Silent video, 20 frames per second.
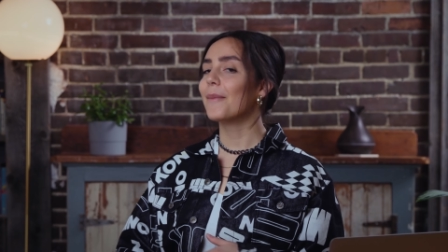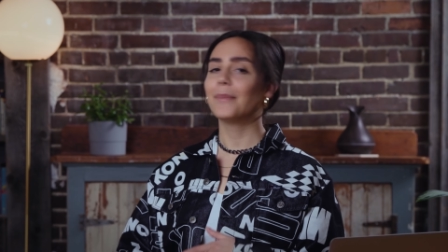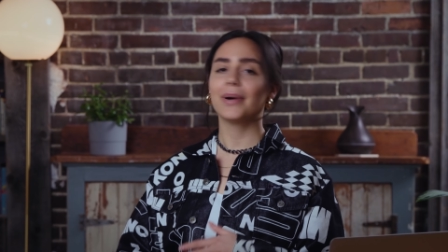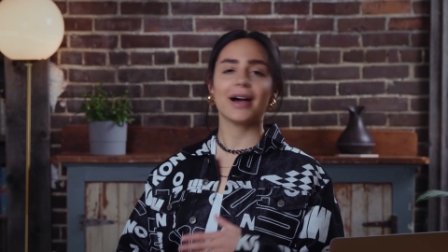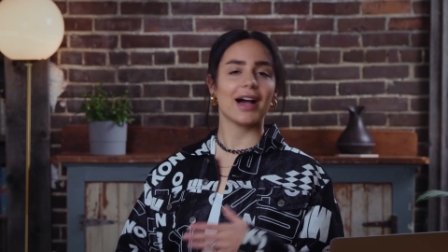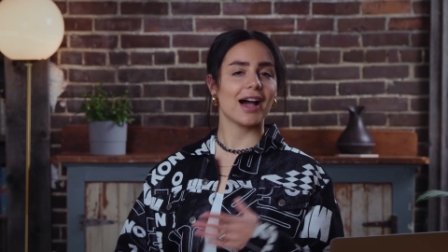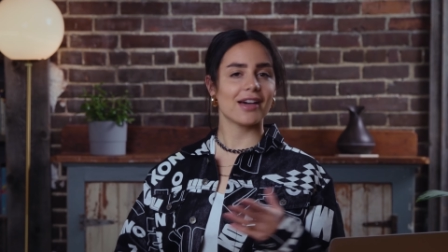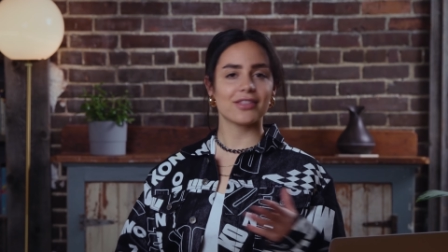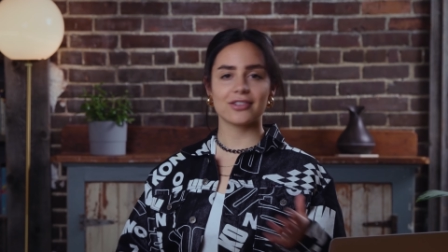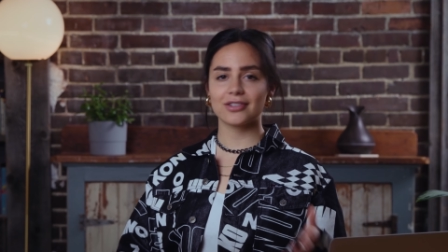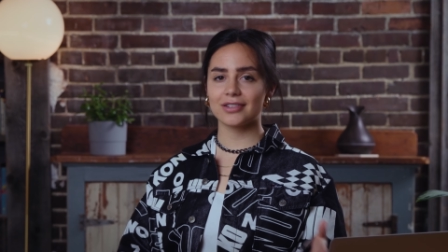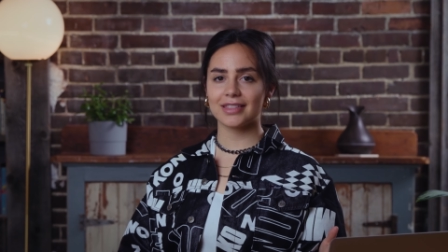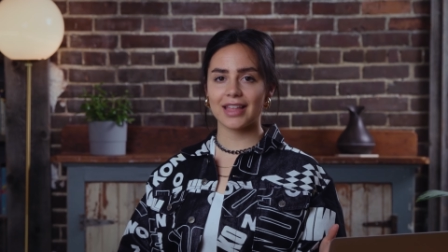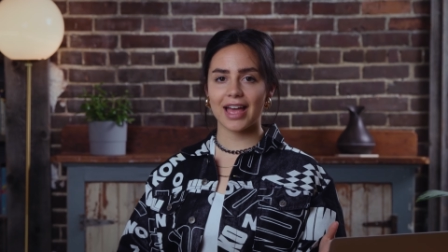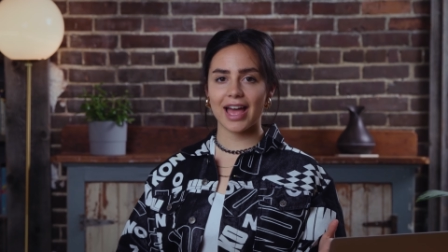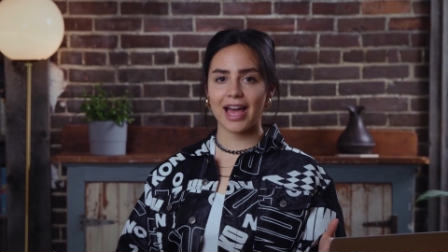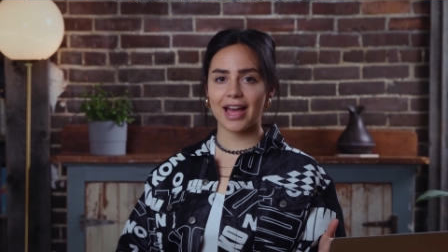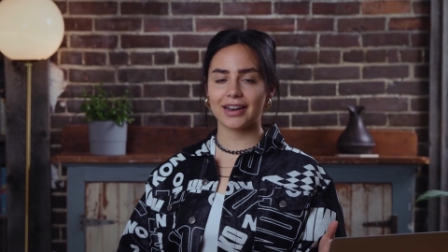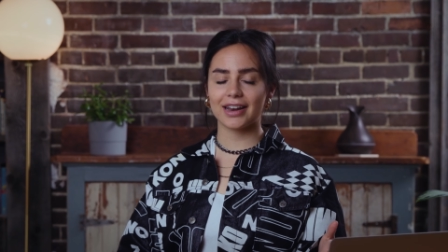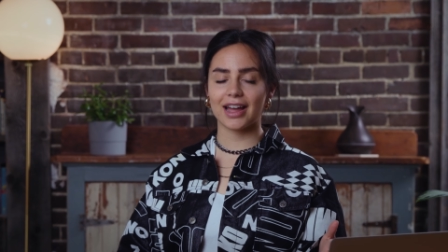But other than
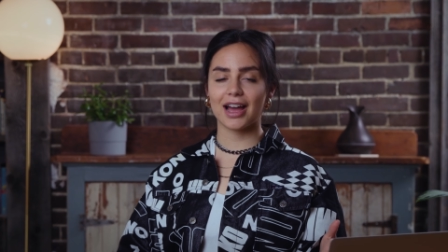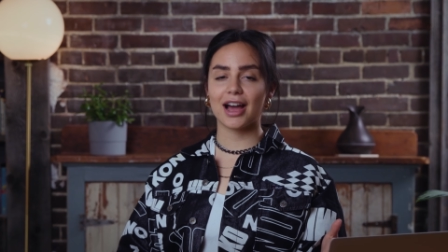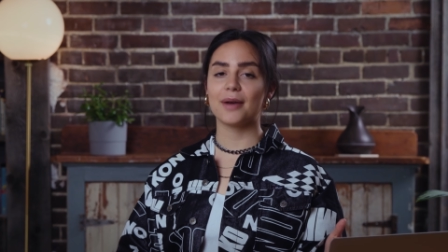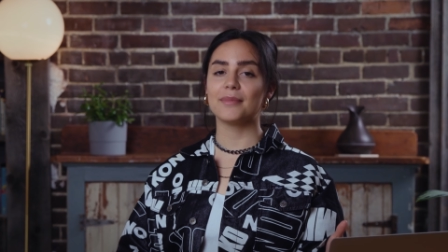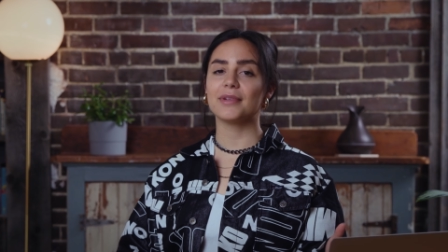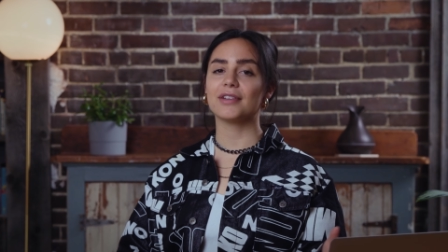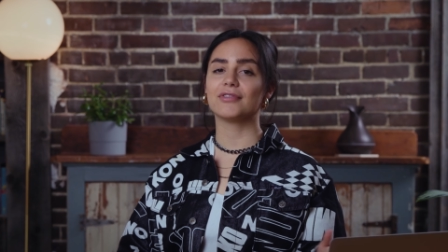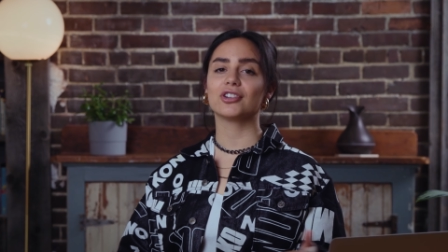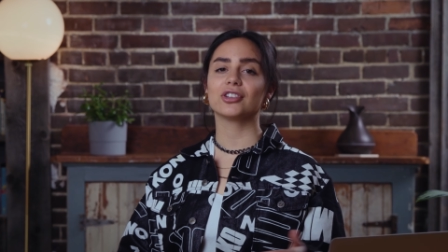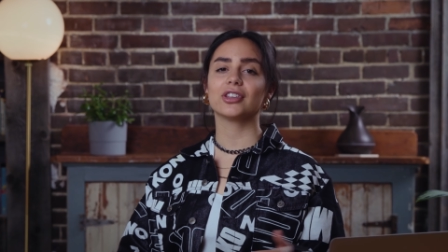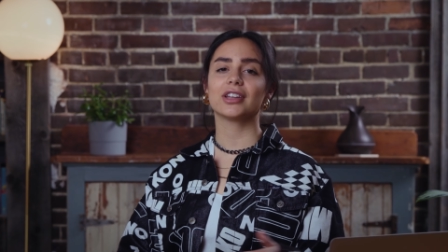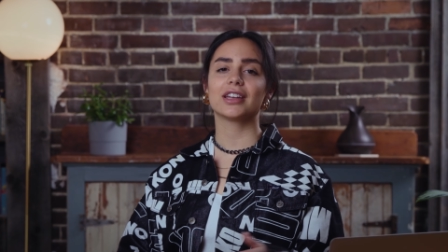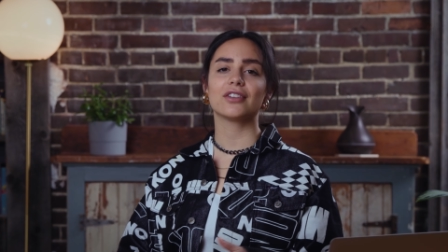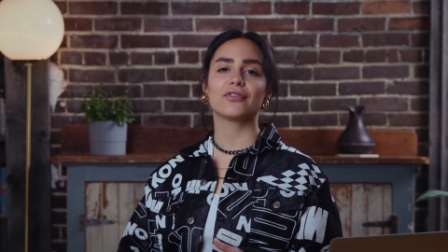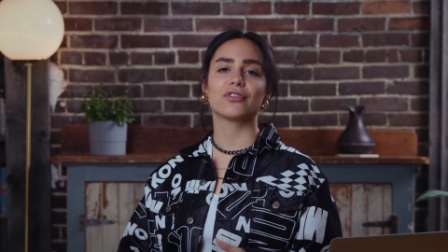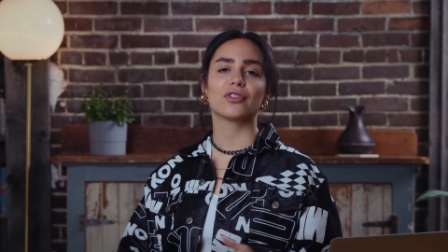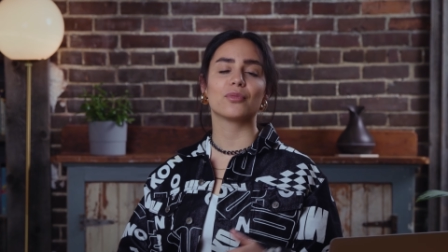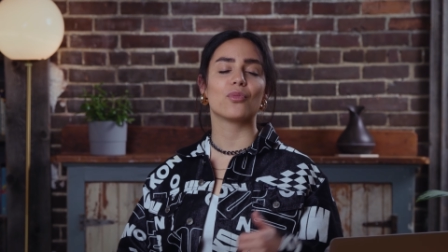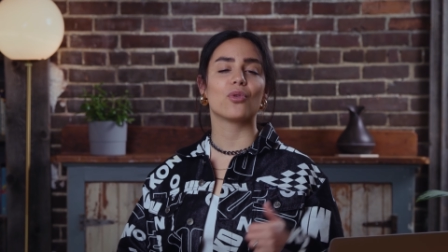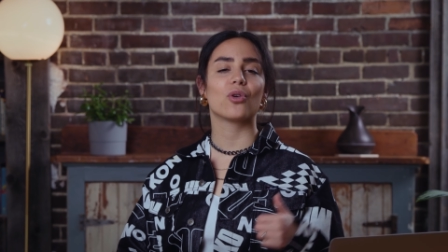that, if you're looking
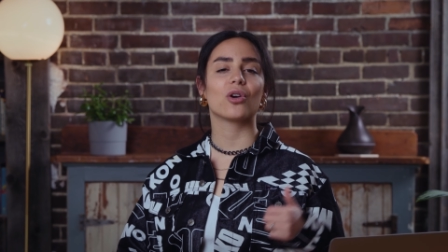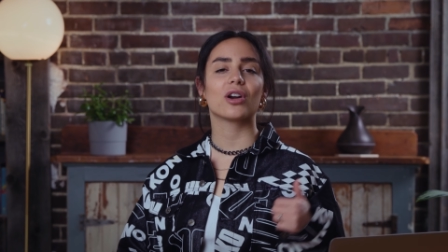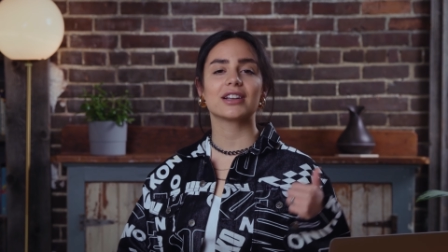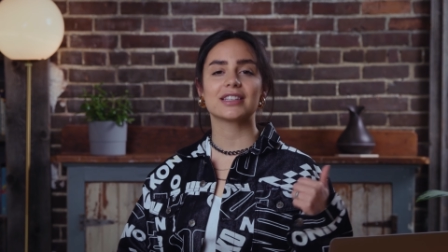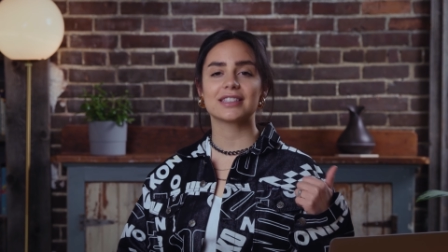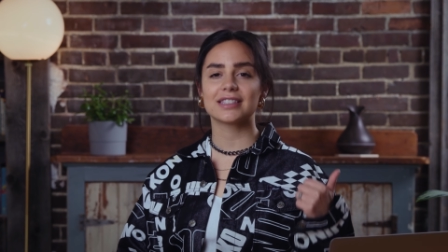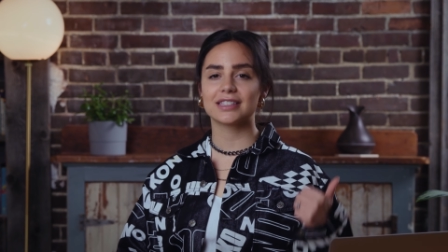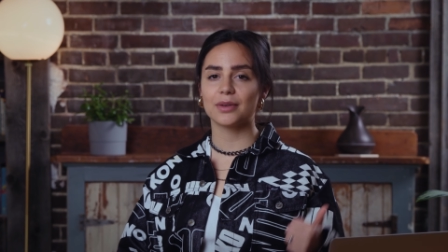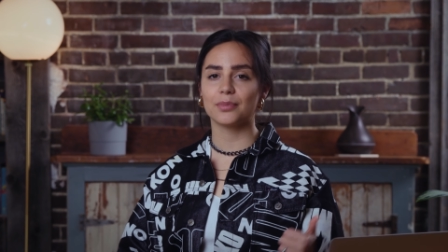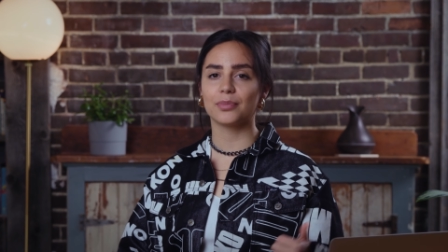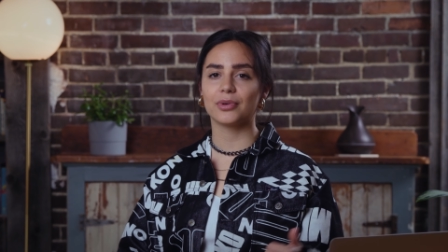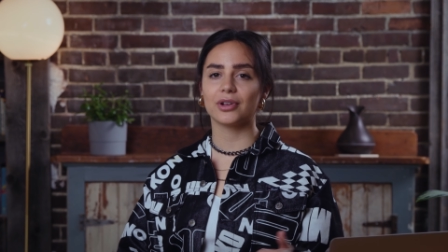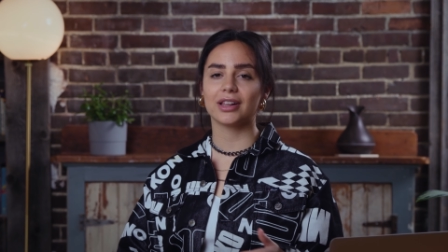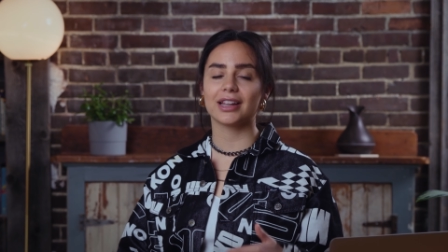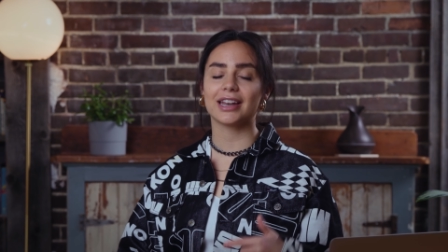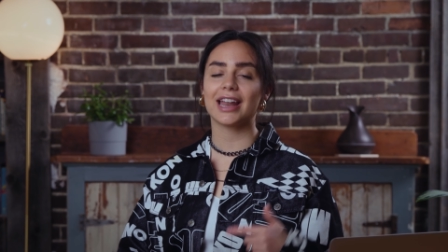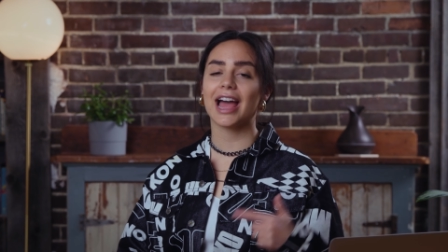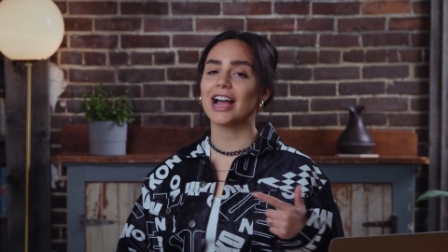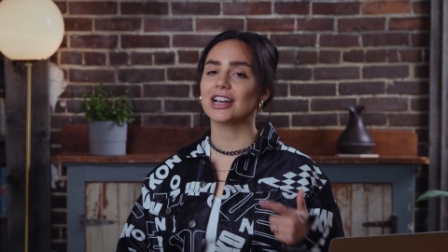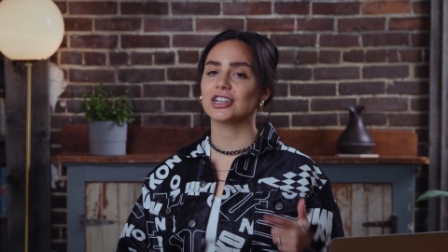for more simple
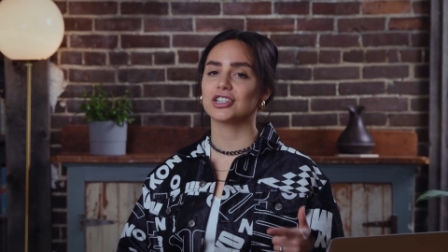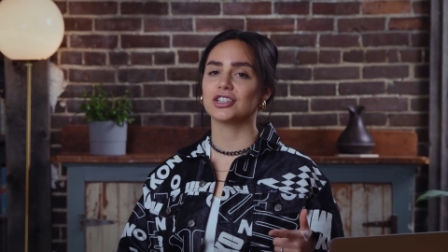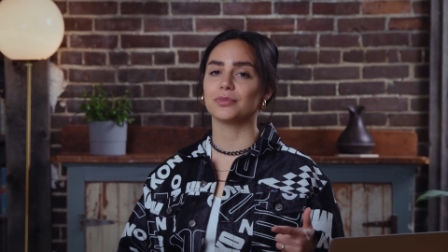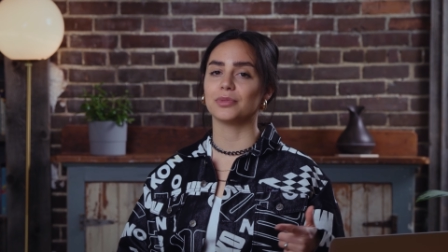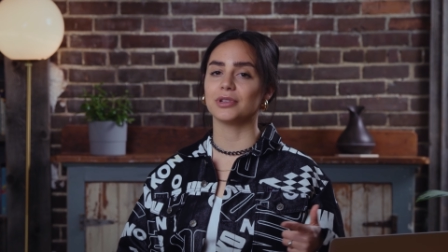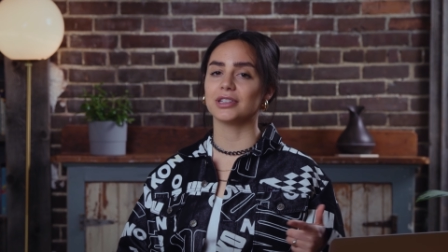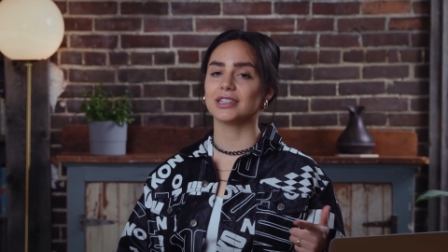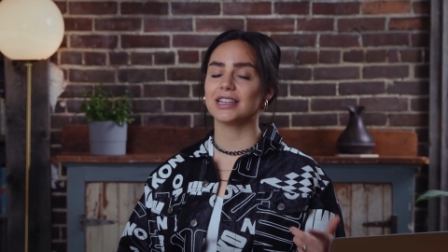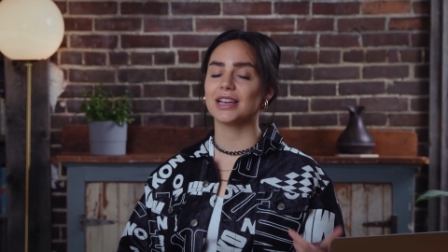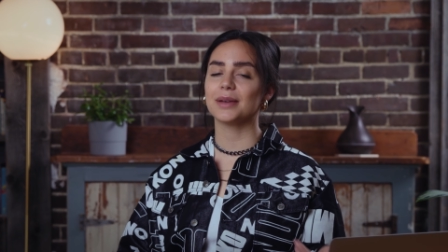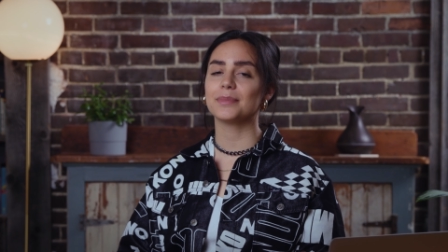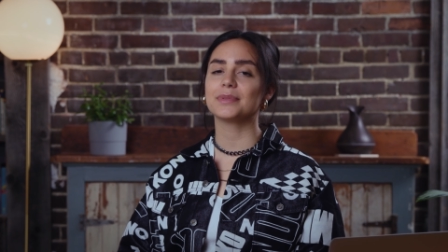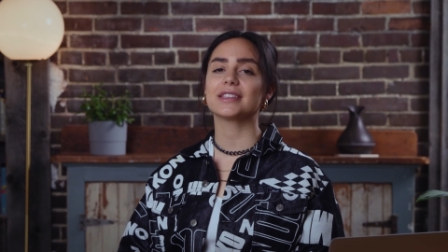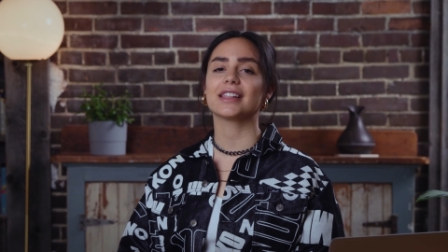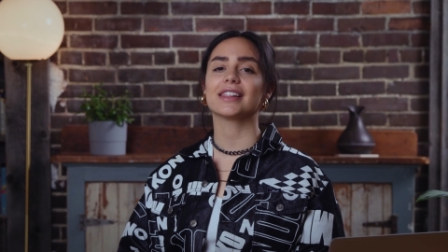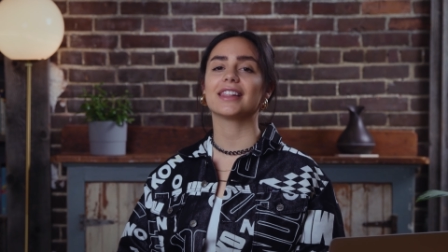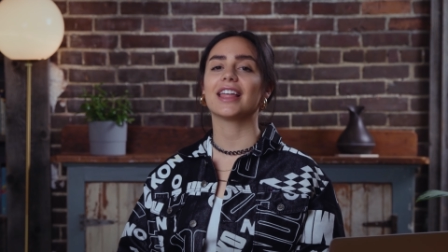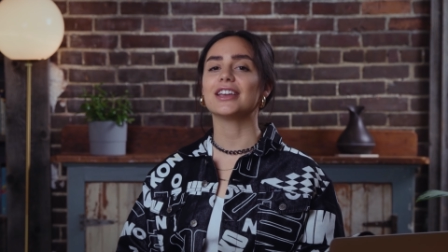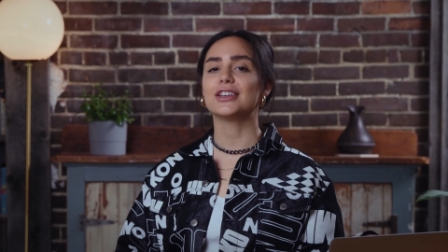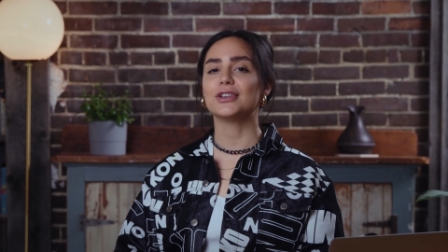and actionable tips
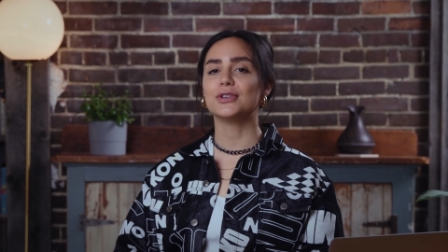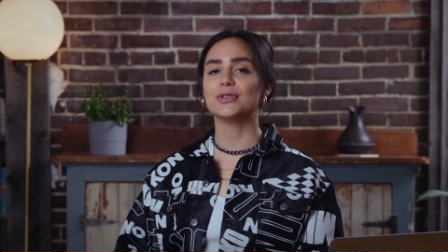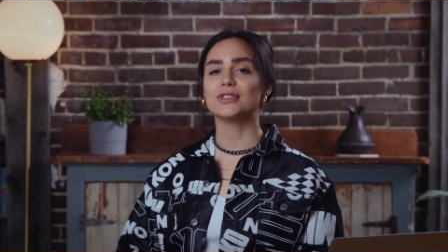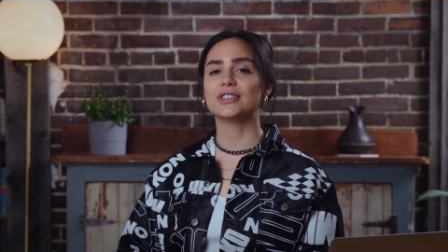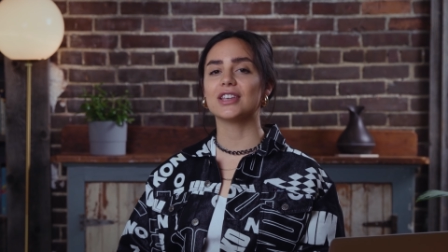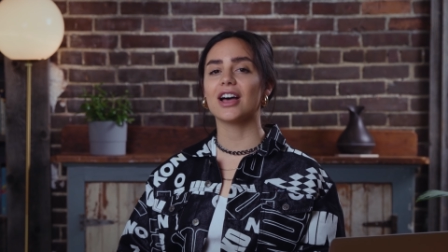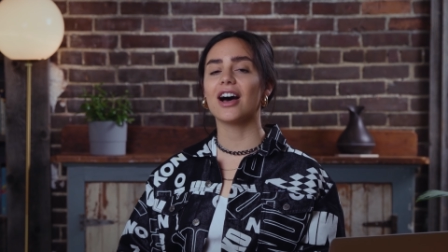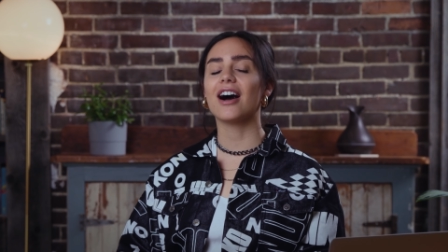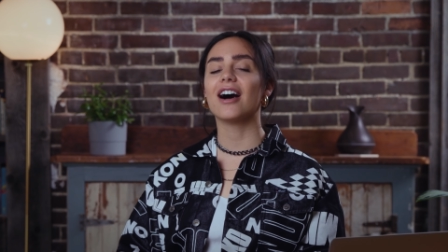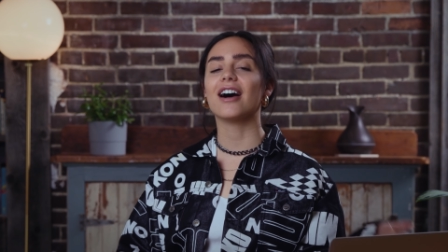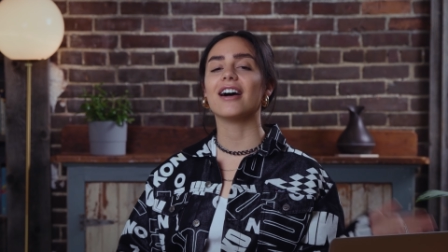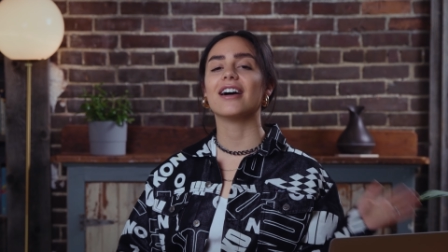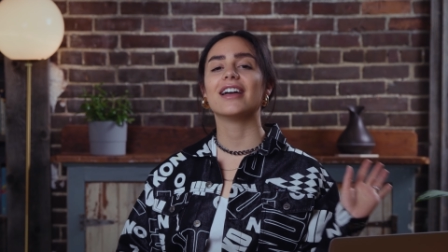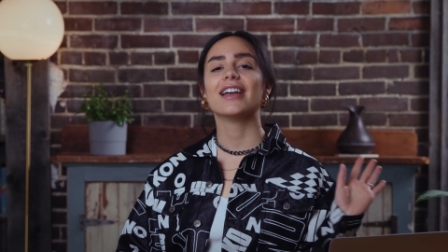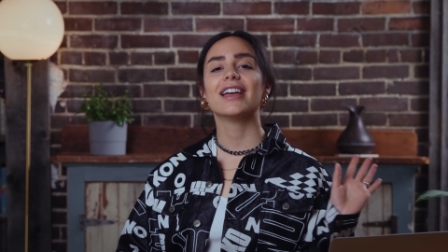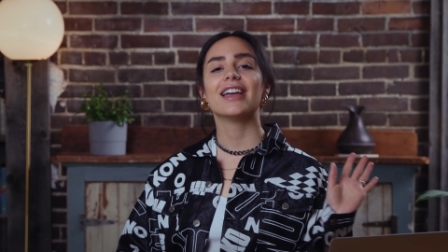like you saw